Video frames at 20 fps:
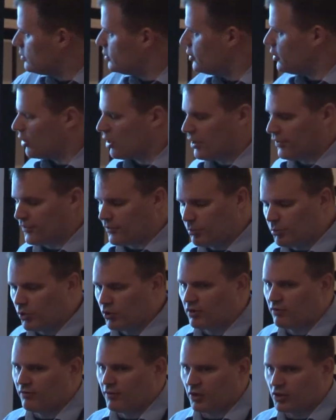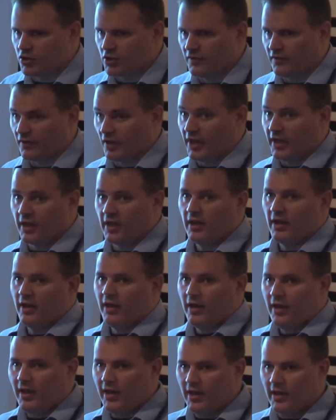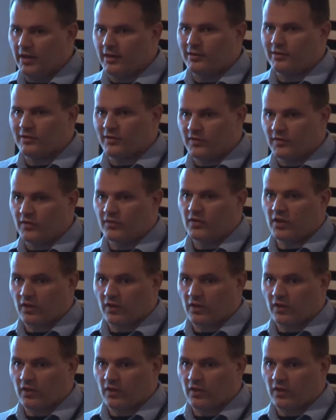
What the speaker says: your unsupported functions, like, hey, yes,